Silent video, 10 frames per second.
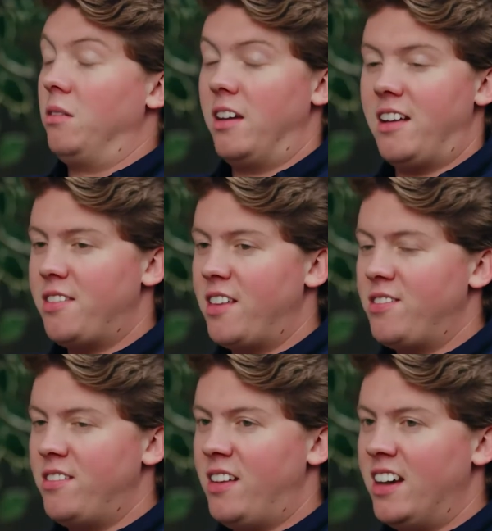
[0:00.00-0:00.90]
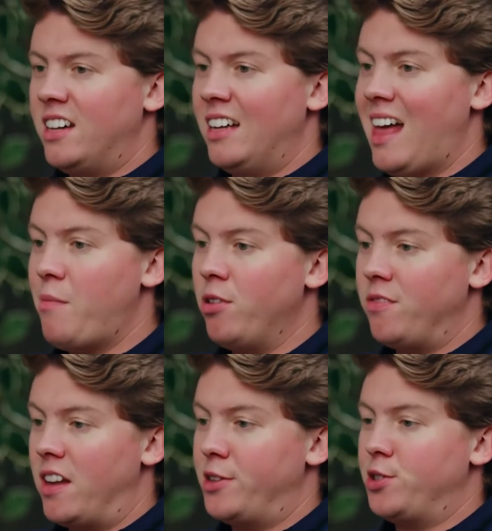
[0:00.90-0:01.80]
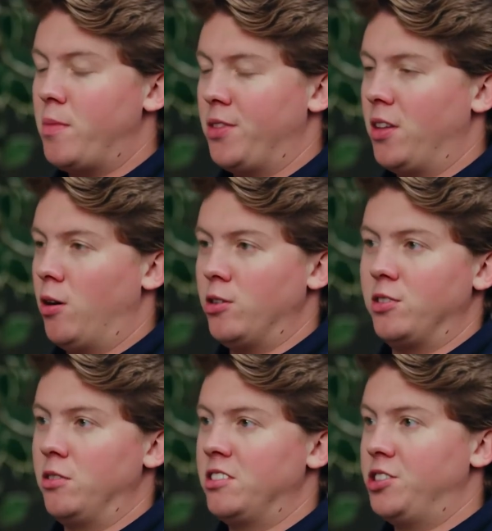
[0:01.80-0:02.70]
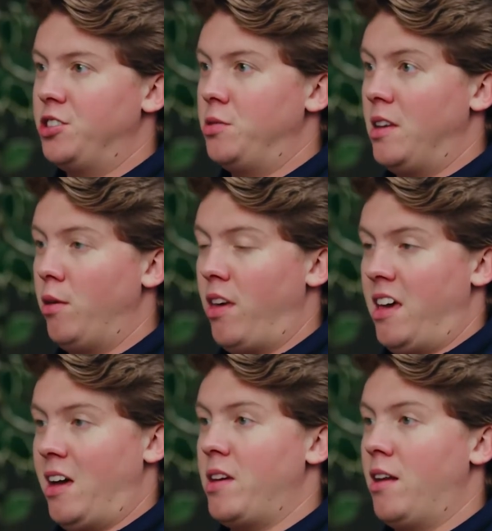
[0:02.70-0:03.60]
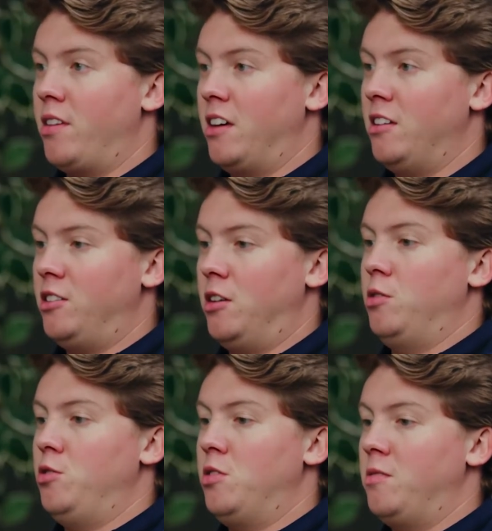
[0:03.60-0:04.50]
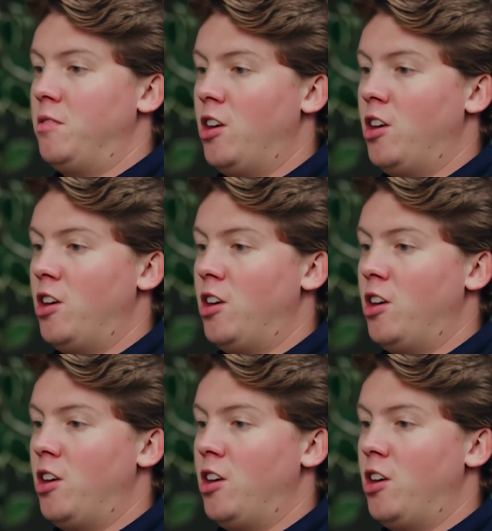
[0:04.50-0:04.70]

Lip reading: And that collaborative nature about the Arsenal is such a unique thing. I mean, I think, you can